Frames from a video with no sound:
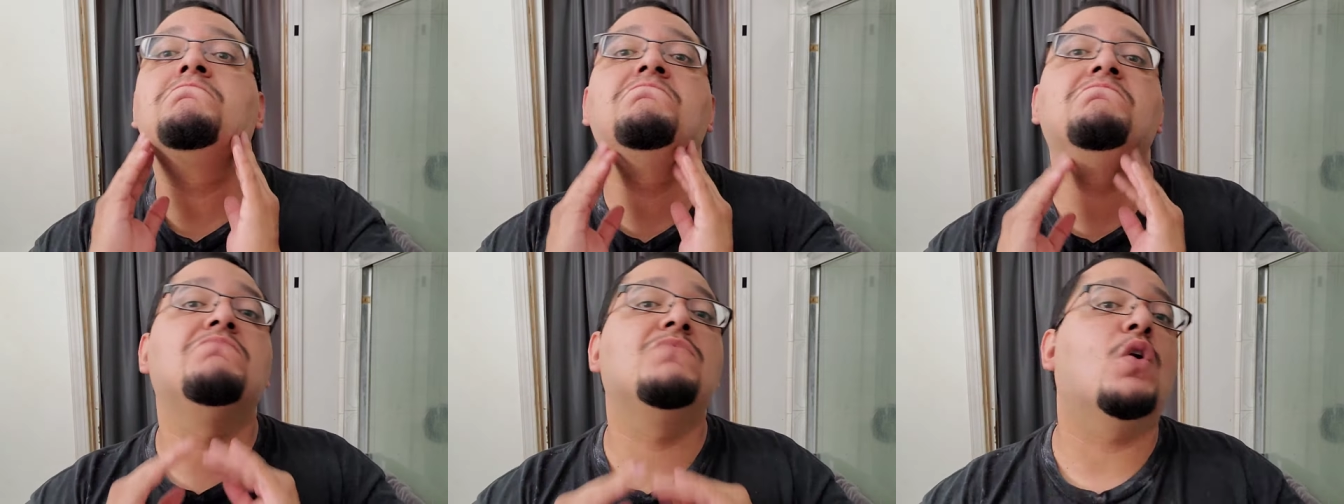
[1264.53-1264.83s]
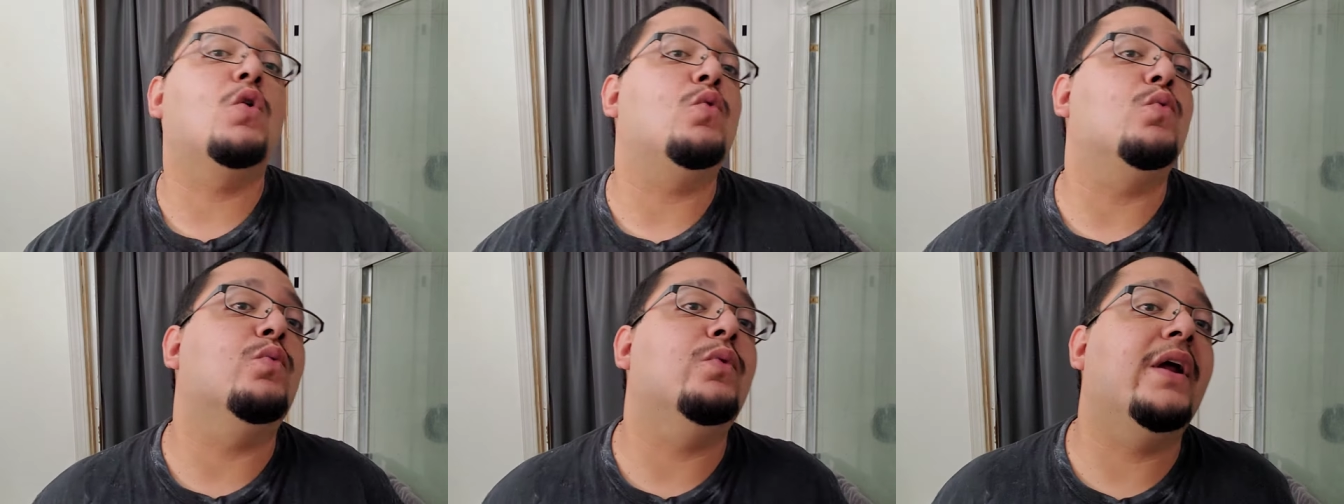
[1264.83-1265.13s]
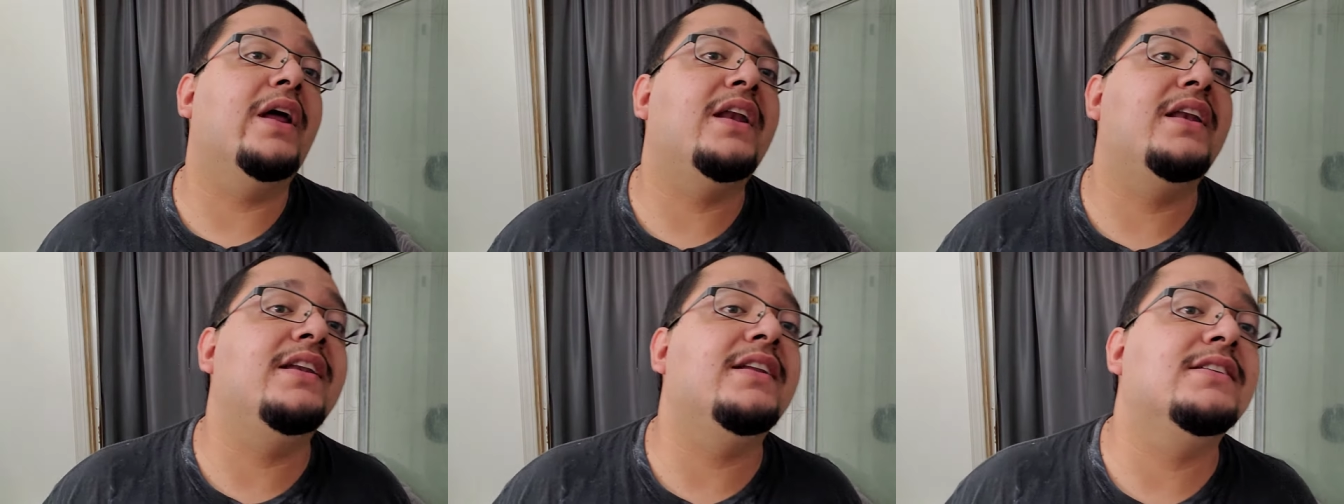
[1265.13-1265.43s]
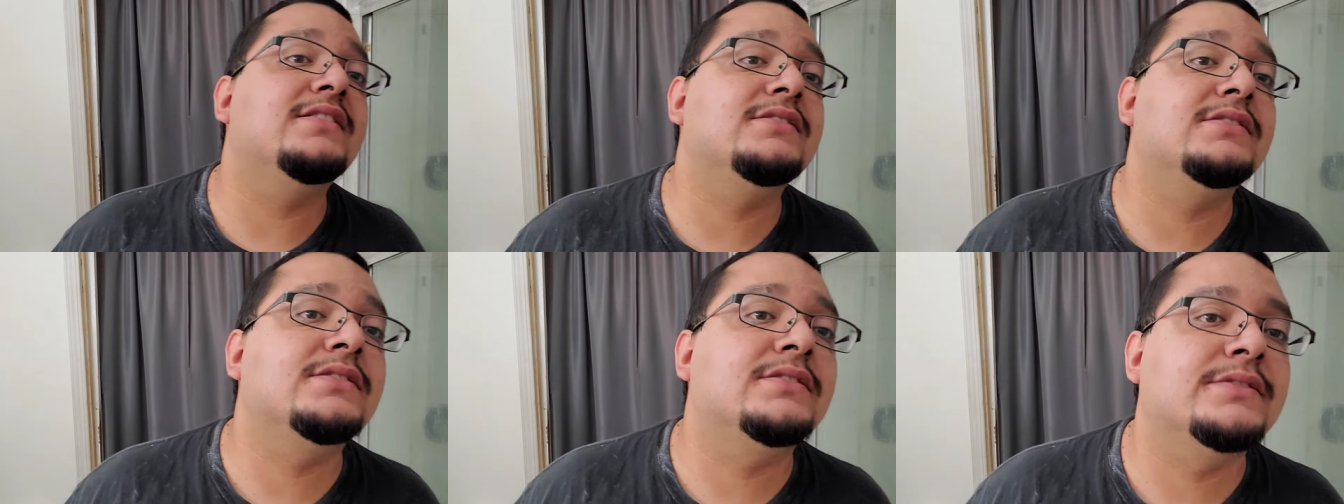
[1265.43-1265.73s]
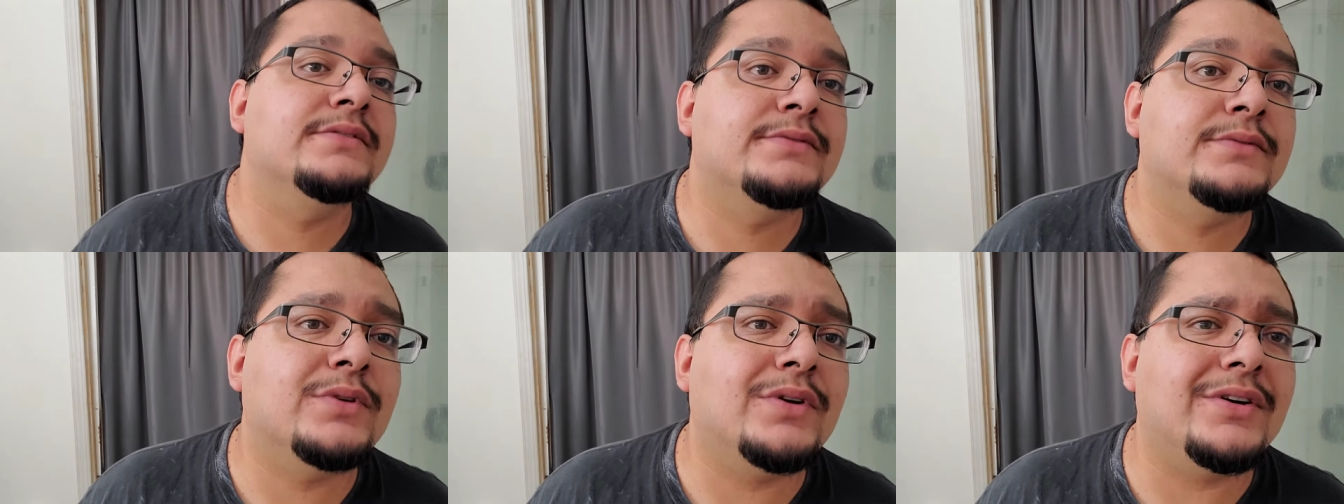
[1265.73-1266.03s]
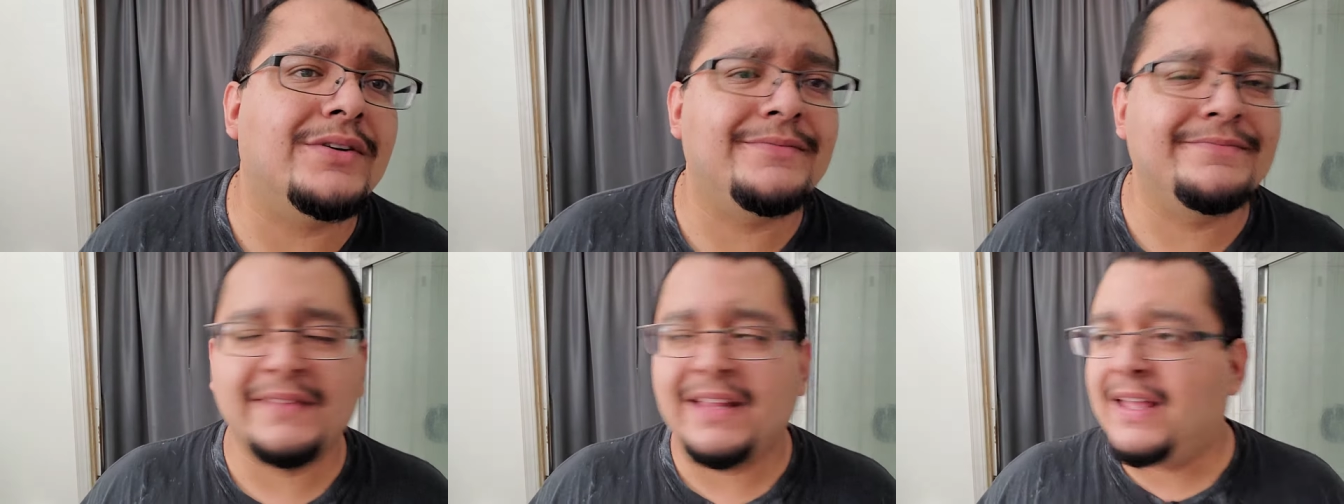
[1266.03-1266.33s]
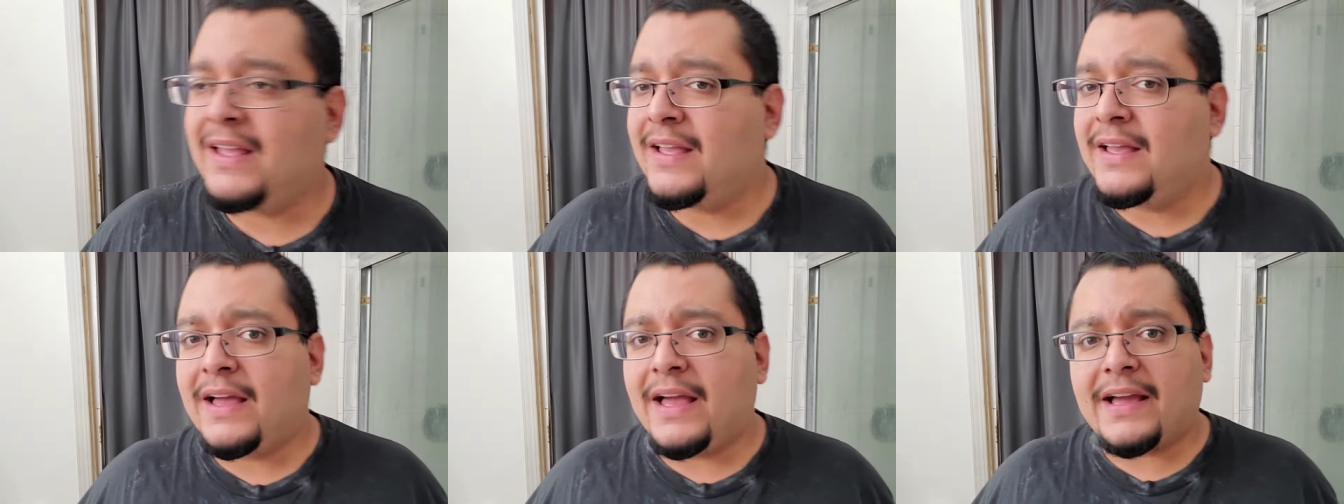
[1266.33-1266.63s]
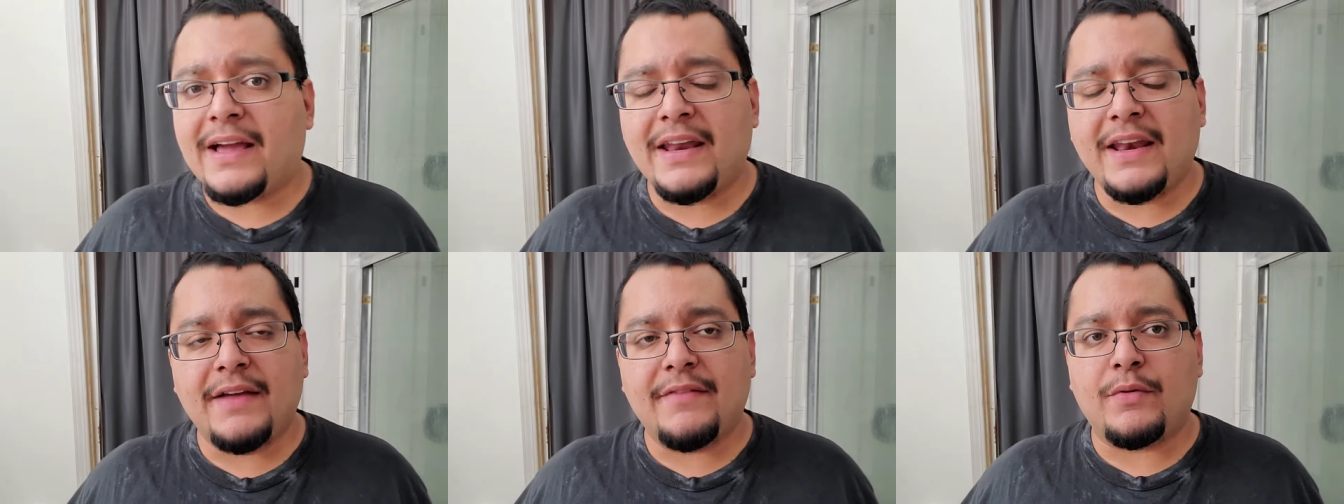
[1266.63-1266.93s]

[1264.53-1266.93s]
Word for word: No redness well, I kind